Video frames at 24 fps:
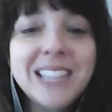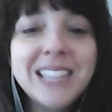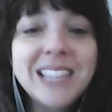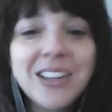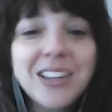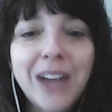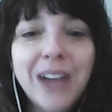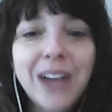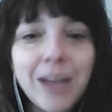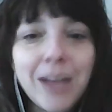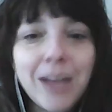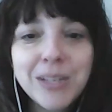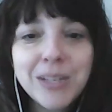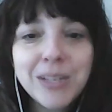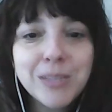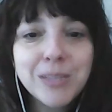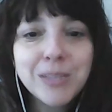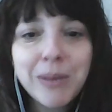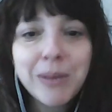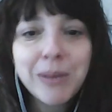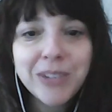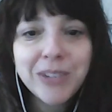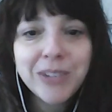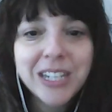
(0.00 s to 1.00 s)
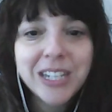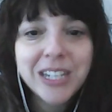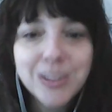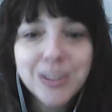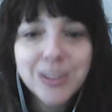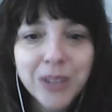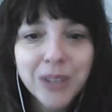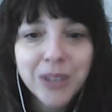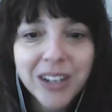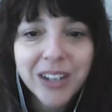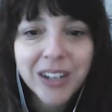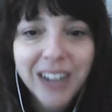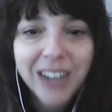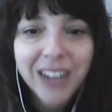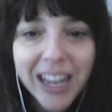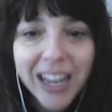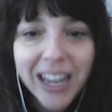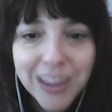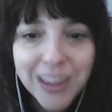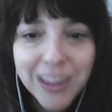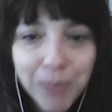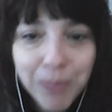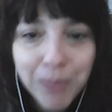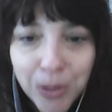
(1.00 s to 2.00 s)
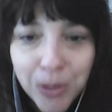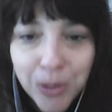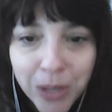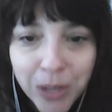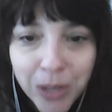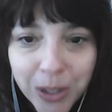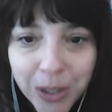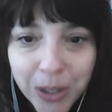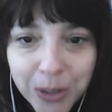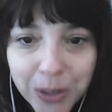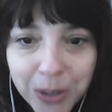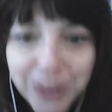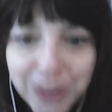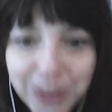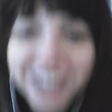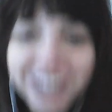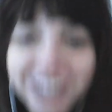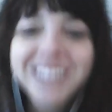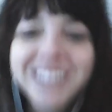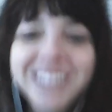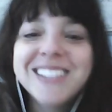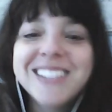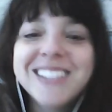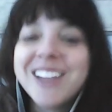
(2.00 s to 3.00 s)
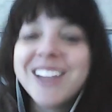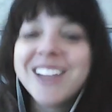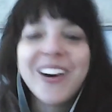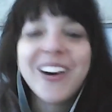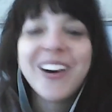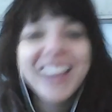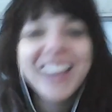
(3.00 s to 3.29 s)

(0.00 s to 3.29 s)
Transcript: said their happiest memories were at the Blue Lagoon. So